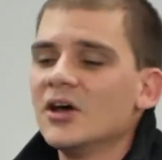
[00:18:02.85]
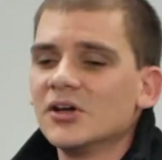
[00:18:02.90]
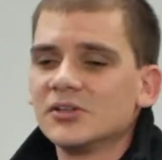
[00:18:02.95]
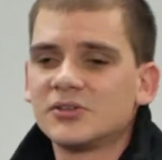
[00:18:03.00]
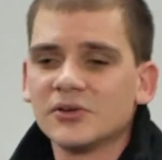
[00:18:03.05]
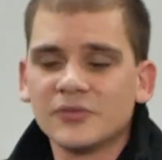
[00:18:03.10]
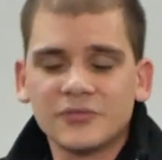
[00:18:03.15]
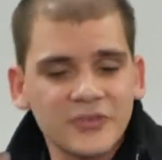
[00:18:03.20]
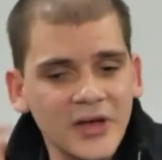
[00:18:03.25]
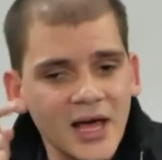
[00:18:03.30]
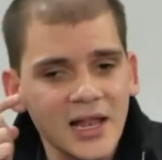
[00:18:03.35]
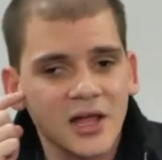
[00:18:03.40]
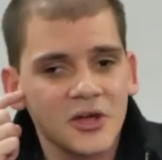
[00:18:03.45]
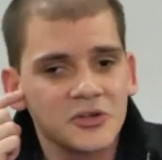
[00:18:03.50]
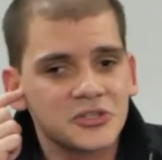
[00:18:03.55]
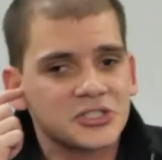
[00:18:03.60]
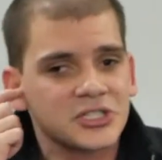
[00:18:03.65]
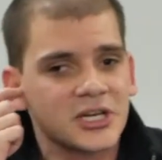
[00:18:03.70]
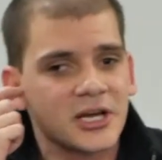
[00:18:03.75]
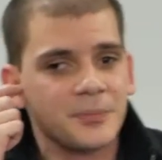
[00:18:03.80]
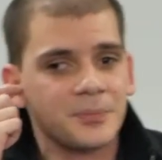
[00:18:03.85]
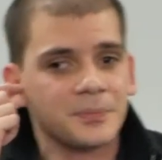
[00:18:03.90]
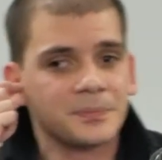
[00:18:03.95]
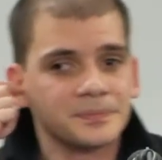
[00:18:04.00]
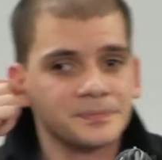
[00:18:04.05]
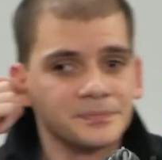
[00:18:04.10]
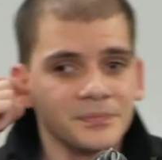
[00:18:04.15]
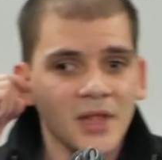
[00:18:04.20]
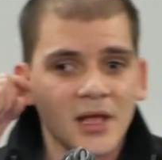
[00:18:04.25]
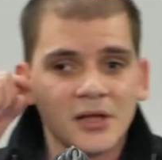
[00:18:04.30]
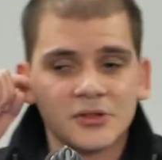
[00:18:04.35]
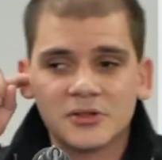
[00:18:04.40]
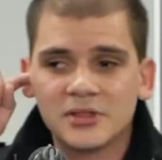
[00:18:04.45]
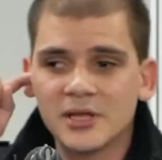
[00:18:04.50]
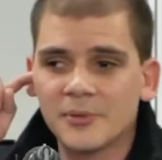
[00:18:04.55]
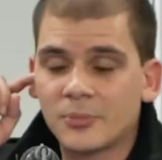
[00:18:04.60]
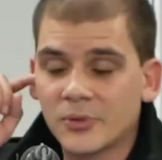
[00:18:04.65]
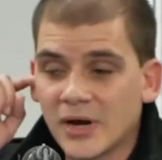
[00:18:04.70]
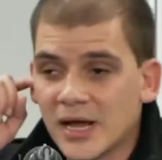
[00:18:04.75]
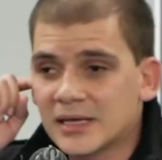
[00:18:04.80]
to fellowship, to
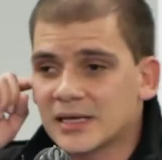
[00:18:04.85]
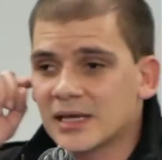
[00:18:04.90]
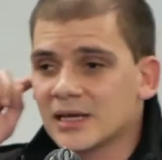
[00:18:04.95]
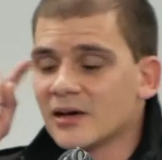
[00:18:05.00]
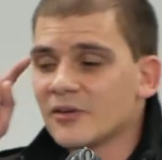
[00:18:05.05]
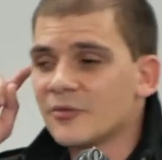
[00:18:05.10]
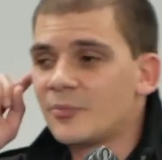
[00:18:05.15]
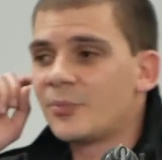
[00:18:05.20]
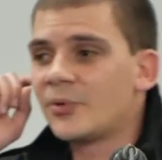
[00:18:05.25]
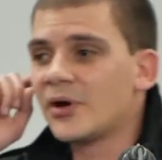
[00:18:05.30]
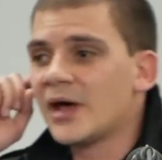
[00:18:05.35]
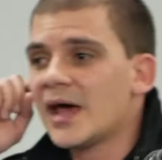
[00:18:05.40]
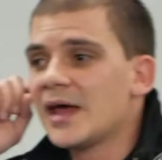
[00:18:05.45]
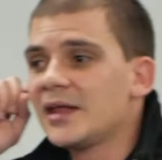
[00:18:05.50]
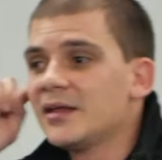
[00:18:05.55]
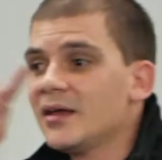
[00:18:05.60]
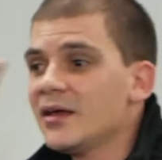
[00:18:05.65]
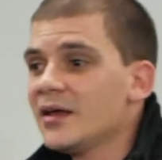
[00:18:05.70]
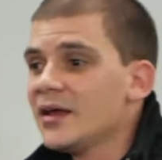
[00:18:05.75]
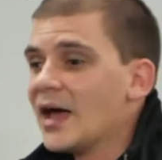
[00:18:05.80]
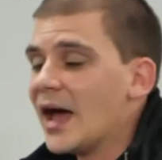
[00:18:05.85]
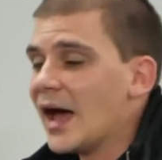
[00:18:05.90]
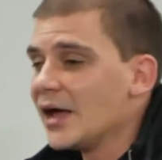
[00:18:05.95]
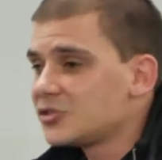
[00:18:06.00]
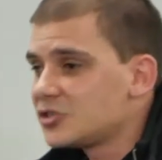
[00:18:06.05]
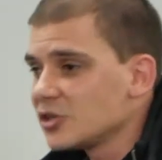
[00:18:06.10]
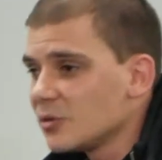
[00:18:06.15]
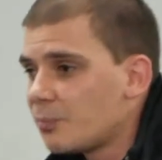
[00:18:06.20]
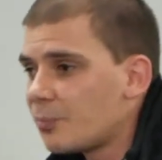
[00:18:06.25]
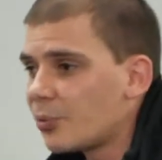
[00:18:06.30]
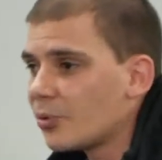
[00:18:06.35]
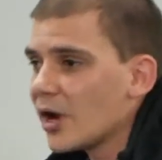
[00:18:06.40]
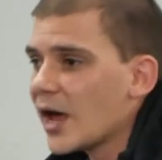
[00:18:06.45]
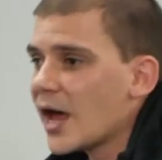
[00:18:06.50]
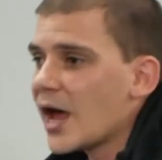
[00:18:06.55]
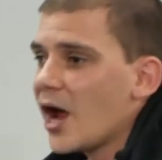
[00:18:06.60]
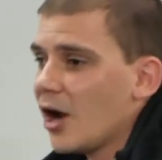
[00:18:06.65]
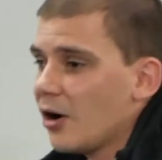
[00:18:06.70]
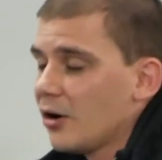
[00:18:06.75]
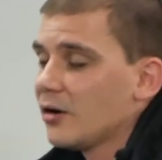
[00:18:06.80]
the breaking of bread, and to
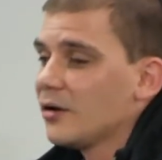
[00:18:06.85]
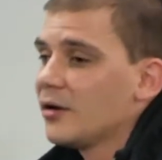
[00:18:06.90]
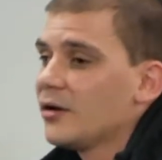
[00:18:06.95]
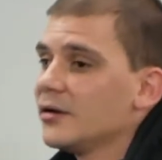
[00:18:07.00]
prayer.